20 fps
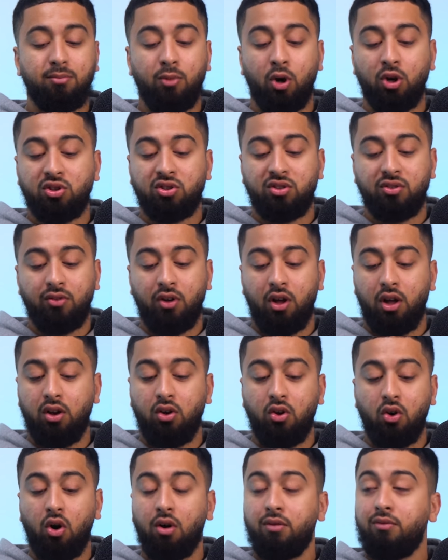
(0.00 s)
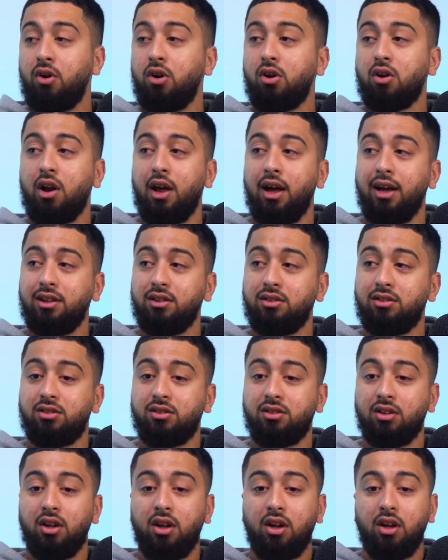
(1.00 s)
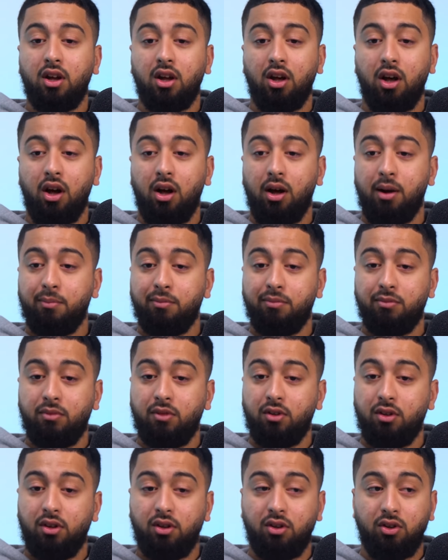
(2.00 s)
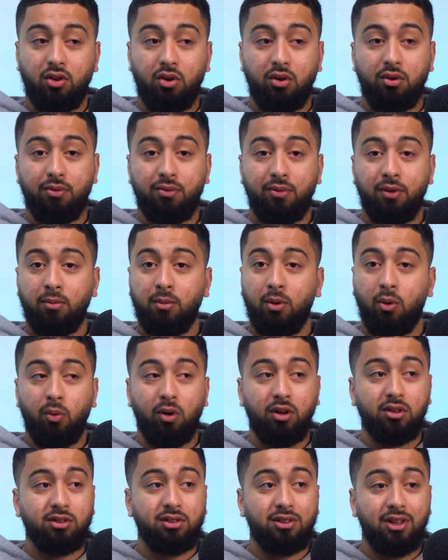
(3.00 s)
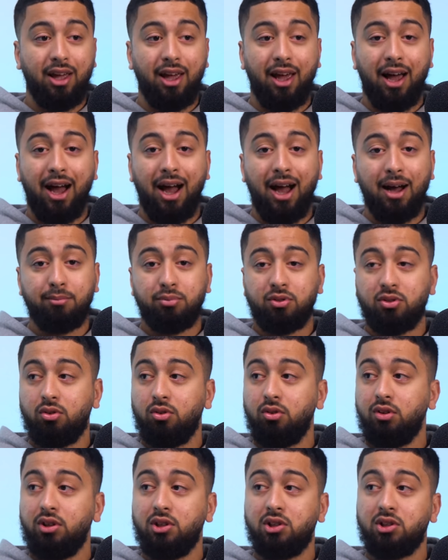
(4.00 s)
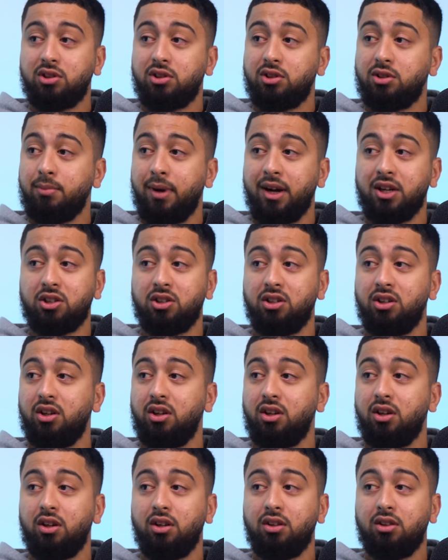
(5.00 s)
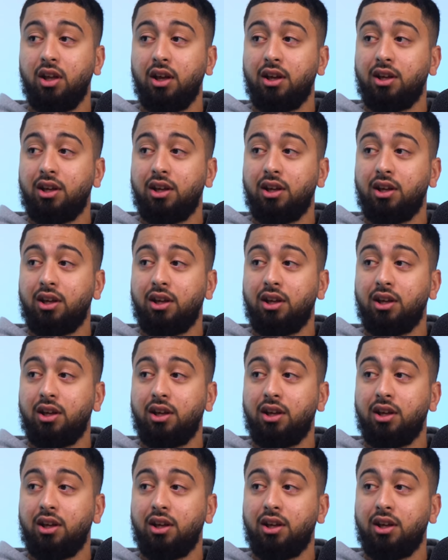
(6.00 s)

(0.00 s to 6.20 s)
most of a lot of our clients, um, you know, the female ones, they're absolutely just smashing it. They're